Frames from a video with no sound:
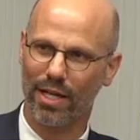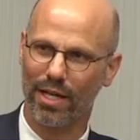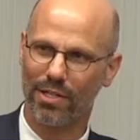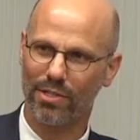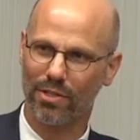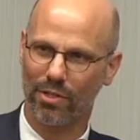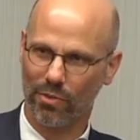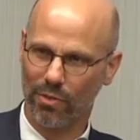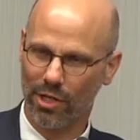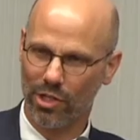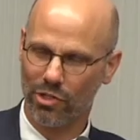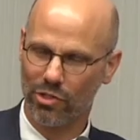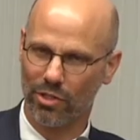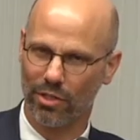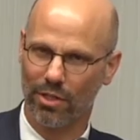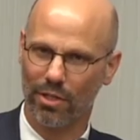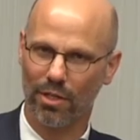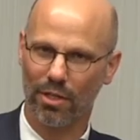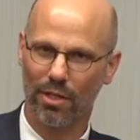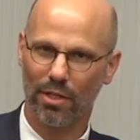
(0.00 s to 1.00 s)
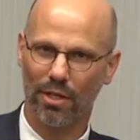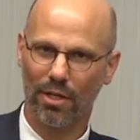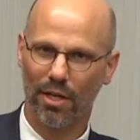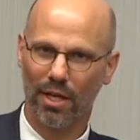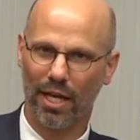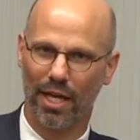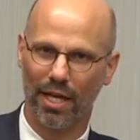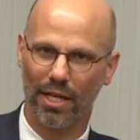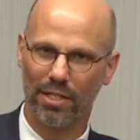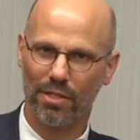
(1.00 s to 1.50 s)
asked the question,
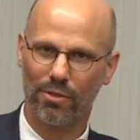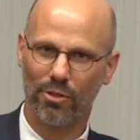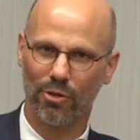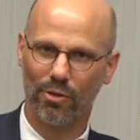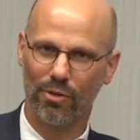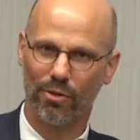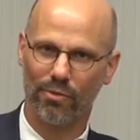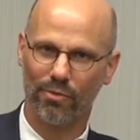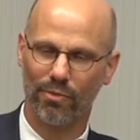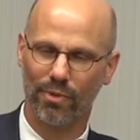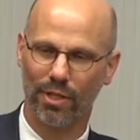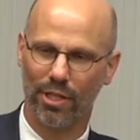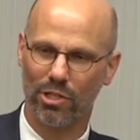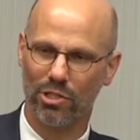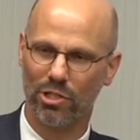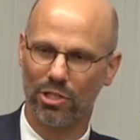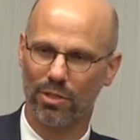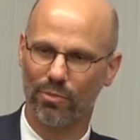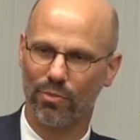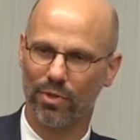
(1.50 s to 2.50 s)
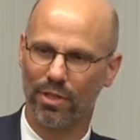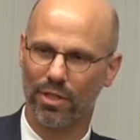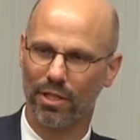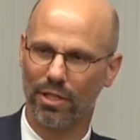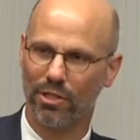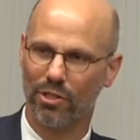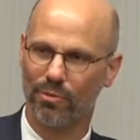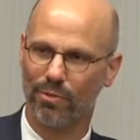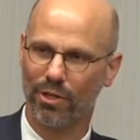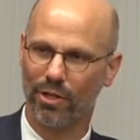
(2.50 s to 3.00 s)
has your relationship with the
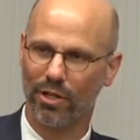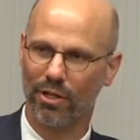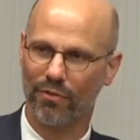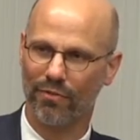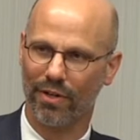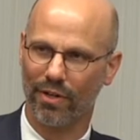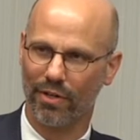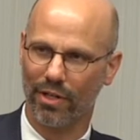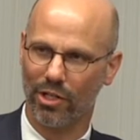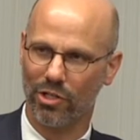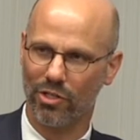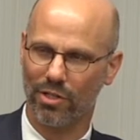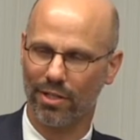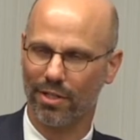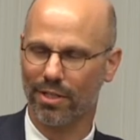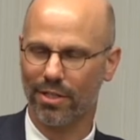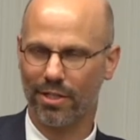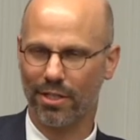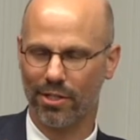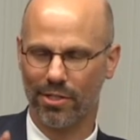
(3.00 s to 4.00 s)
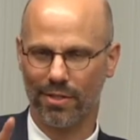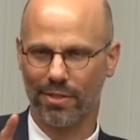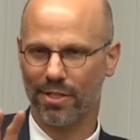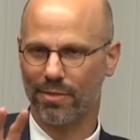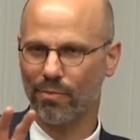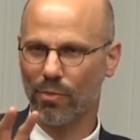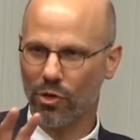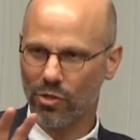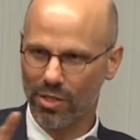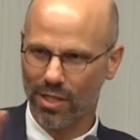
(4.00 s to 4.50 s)
Inter-American Foundation, because
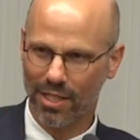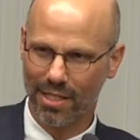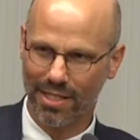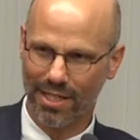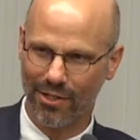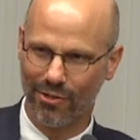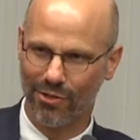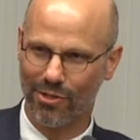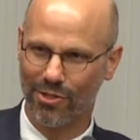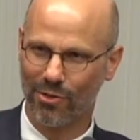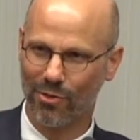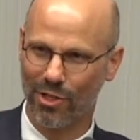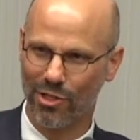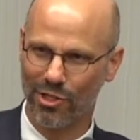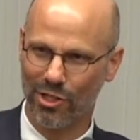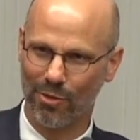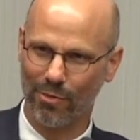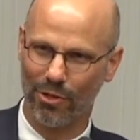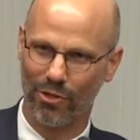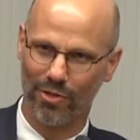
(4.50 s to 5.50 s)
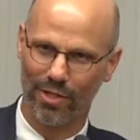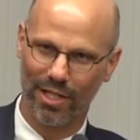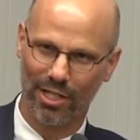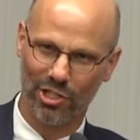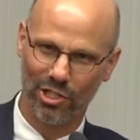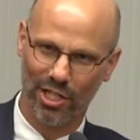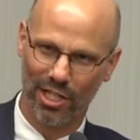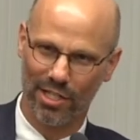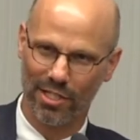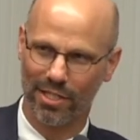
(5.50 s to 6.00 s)
it's mostly a standards questionnaire, but you get a
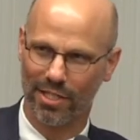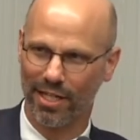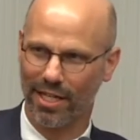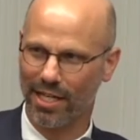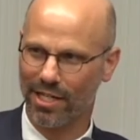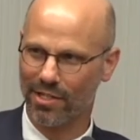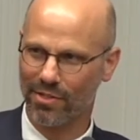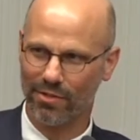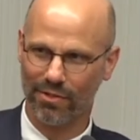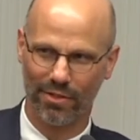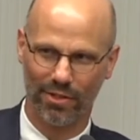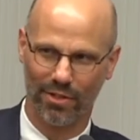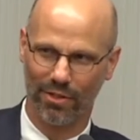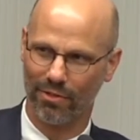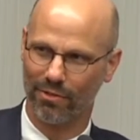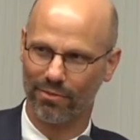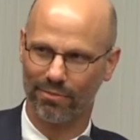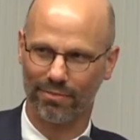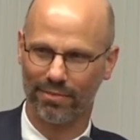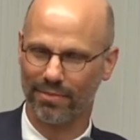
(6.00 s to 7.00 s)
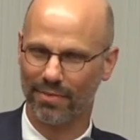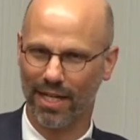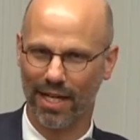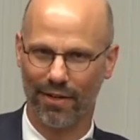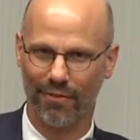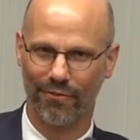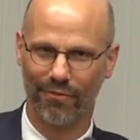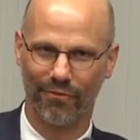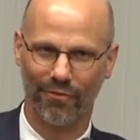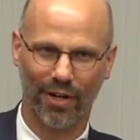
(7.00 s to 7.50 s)
chance to ask, you know,
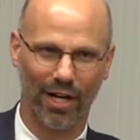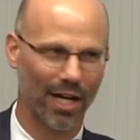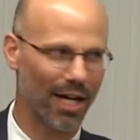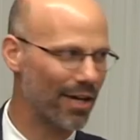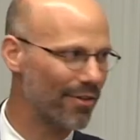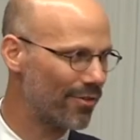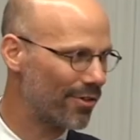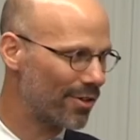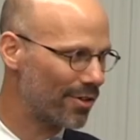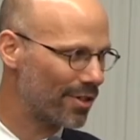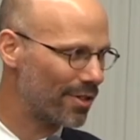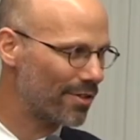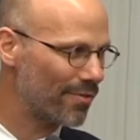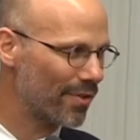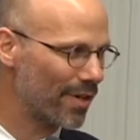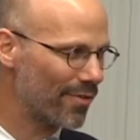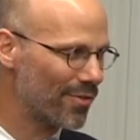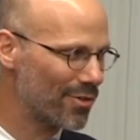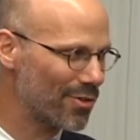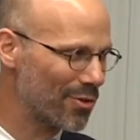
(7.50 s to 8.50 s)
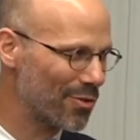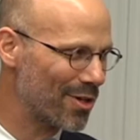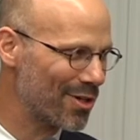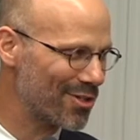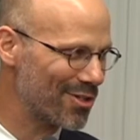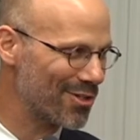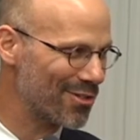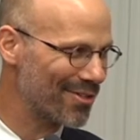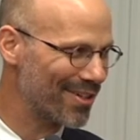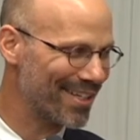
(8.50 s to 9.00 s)
five or five or so
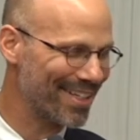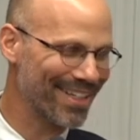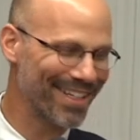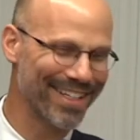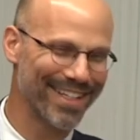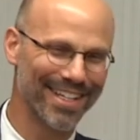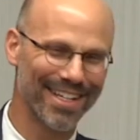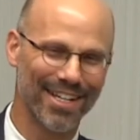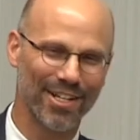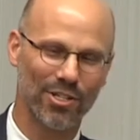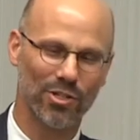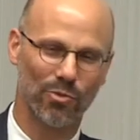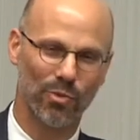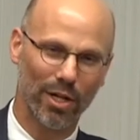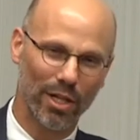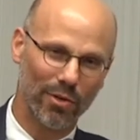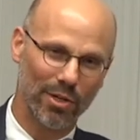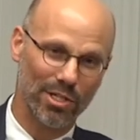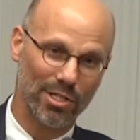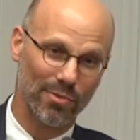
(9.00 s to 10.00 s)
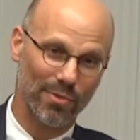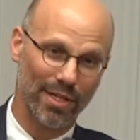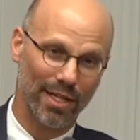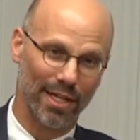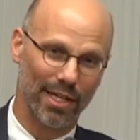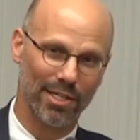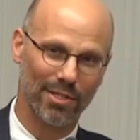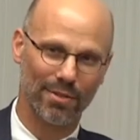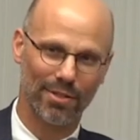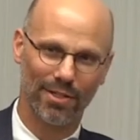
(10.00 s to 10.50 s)
questions, right? So one of the questions we
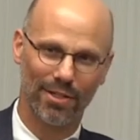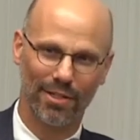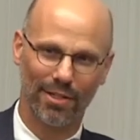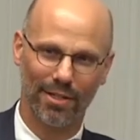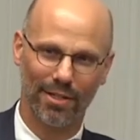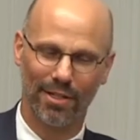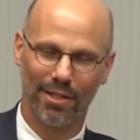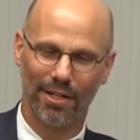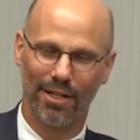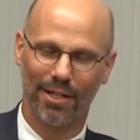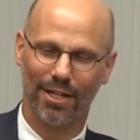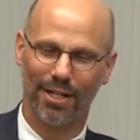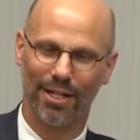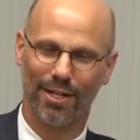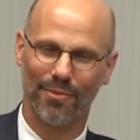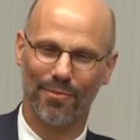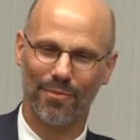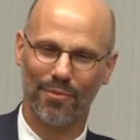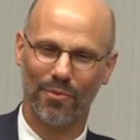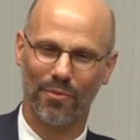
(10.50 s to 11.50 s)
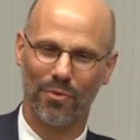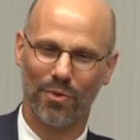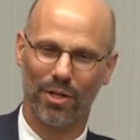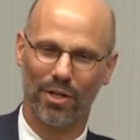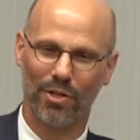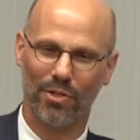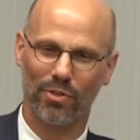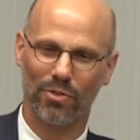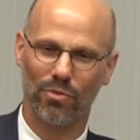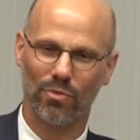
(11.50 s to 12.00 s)
asked um,
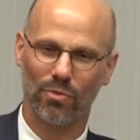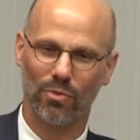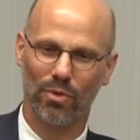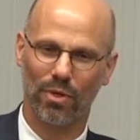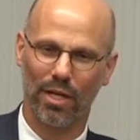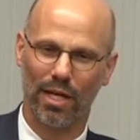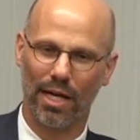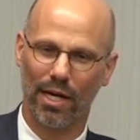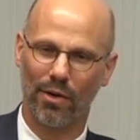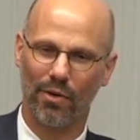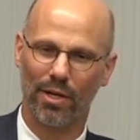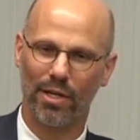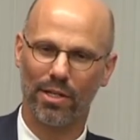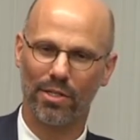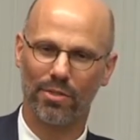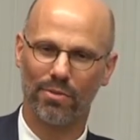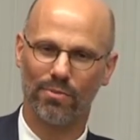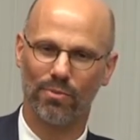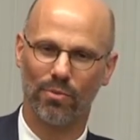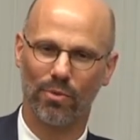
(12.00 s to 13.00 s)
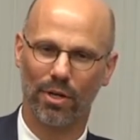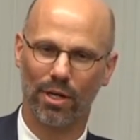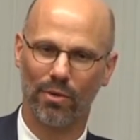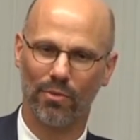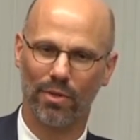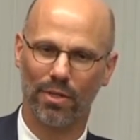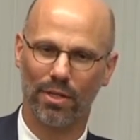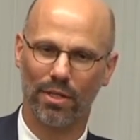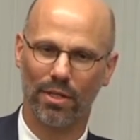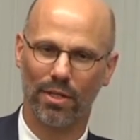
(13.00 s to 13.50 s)
was how has working
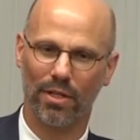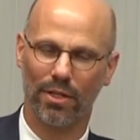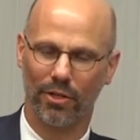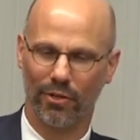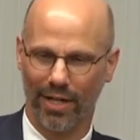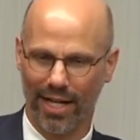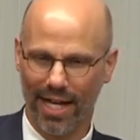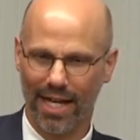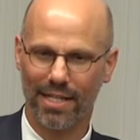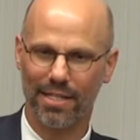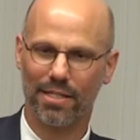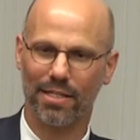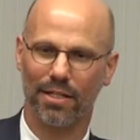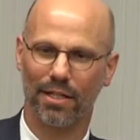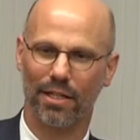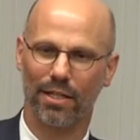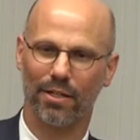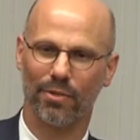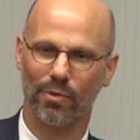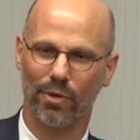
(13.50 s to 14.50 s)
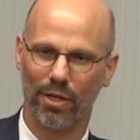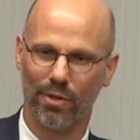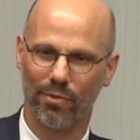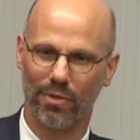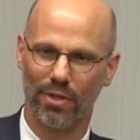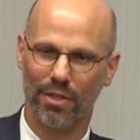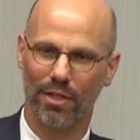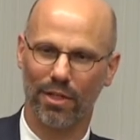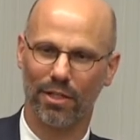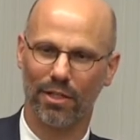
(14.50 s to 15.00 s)
with the, or has the uh, working
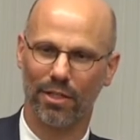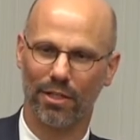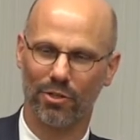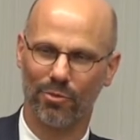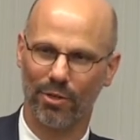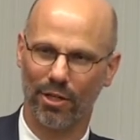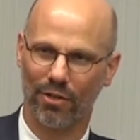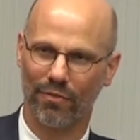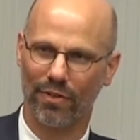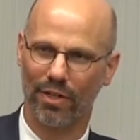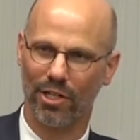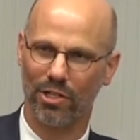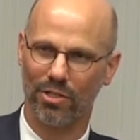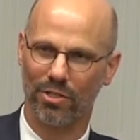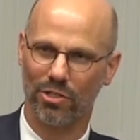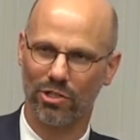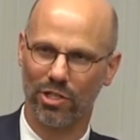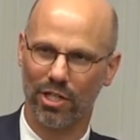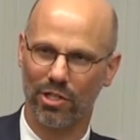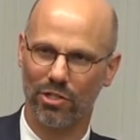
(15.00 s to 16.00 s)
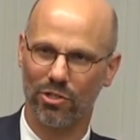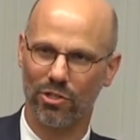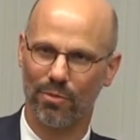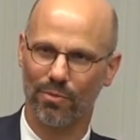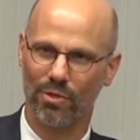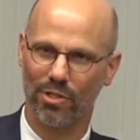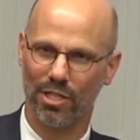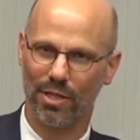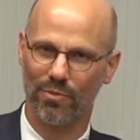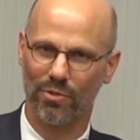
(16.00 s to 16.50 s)
with the Inter-American Foundation changed your
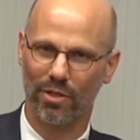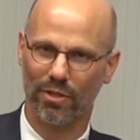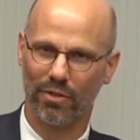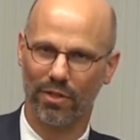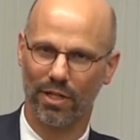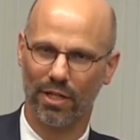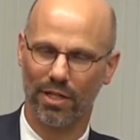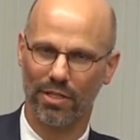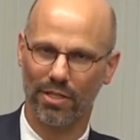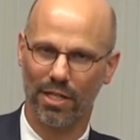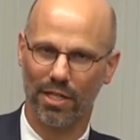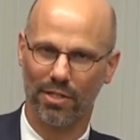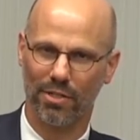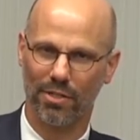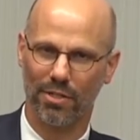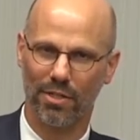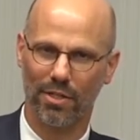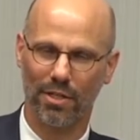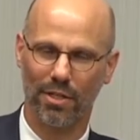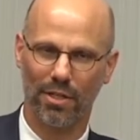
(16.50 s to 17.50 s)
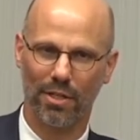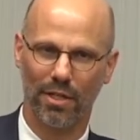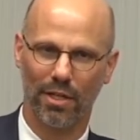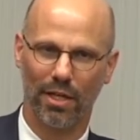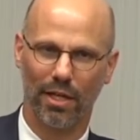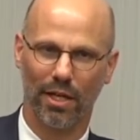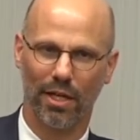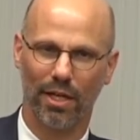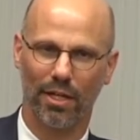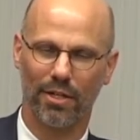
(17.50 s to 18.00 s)
perception of the United States?
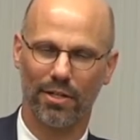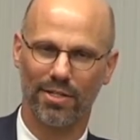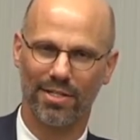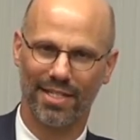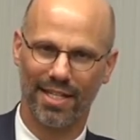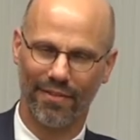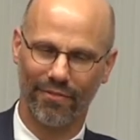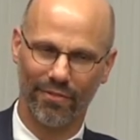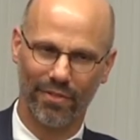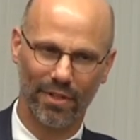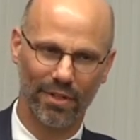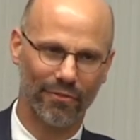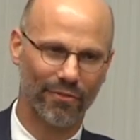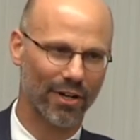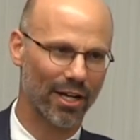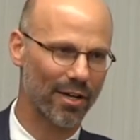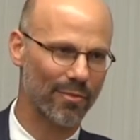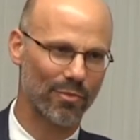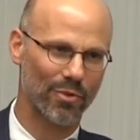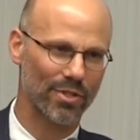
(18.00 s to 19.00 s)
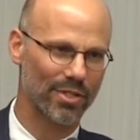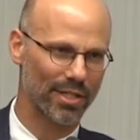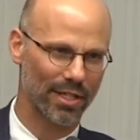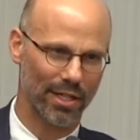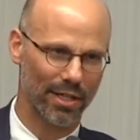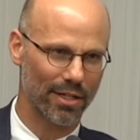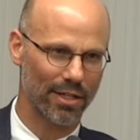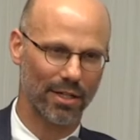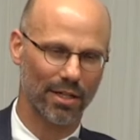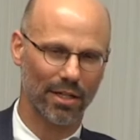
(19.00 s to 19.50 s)
And
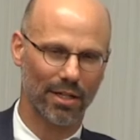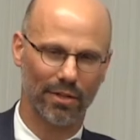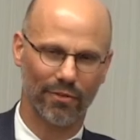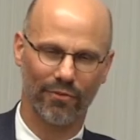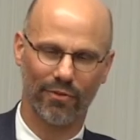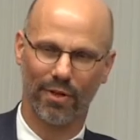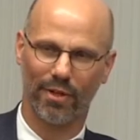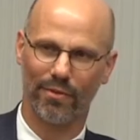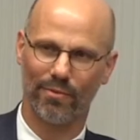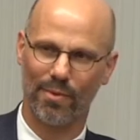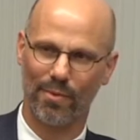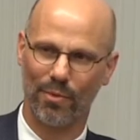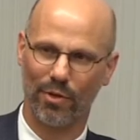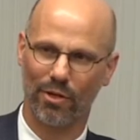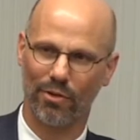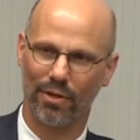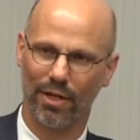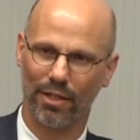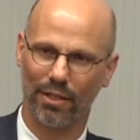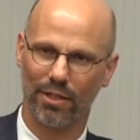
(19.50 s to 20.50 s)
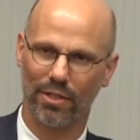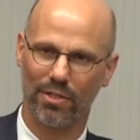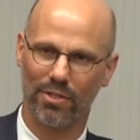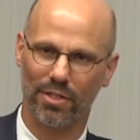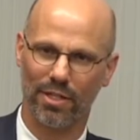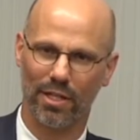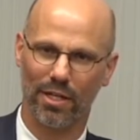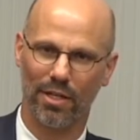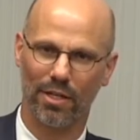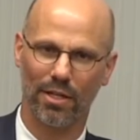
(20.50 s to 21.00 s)
75%, if I remember correctly,
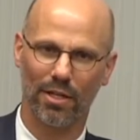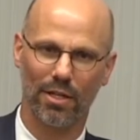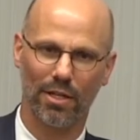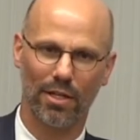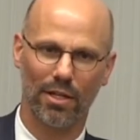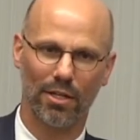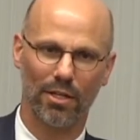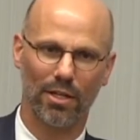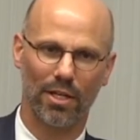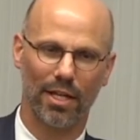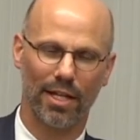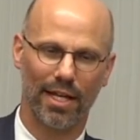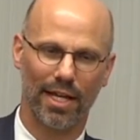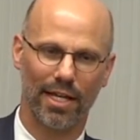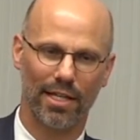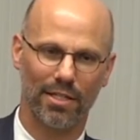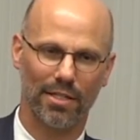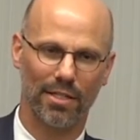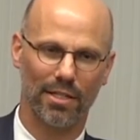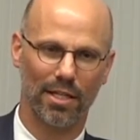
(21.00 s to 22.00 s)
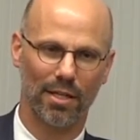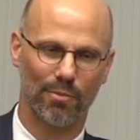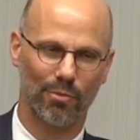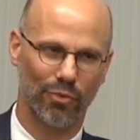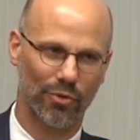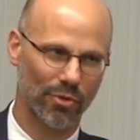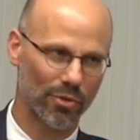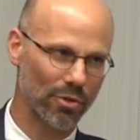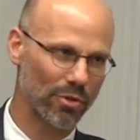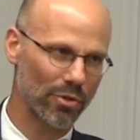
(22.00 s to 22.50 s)
said it has
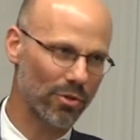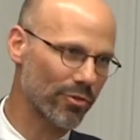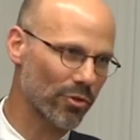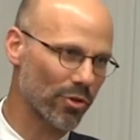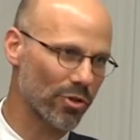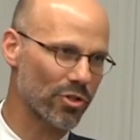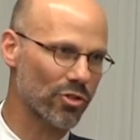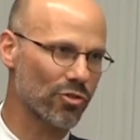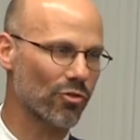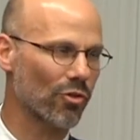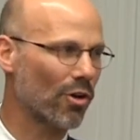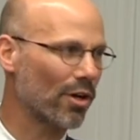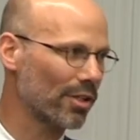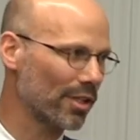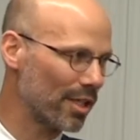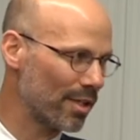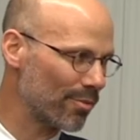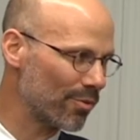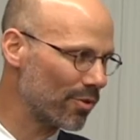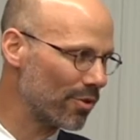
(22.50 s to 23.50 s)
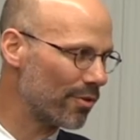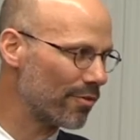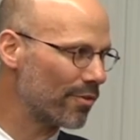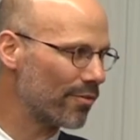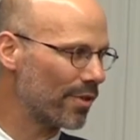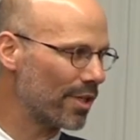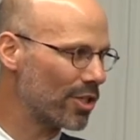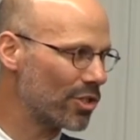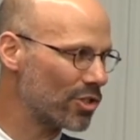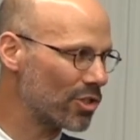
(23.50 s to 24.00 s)
improved or strongly improved the
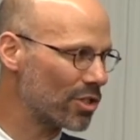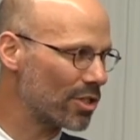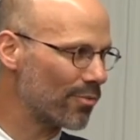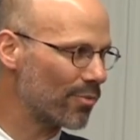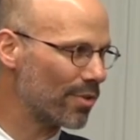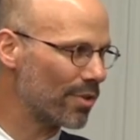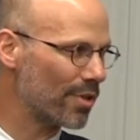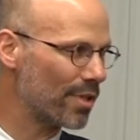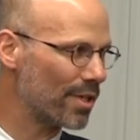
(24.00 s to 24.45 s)
relationship with the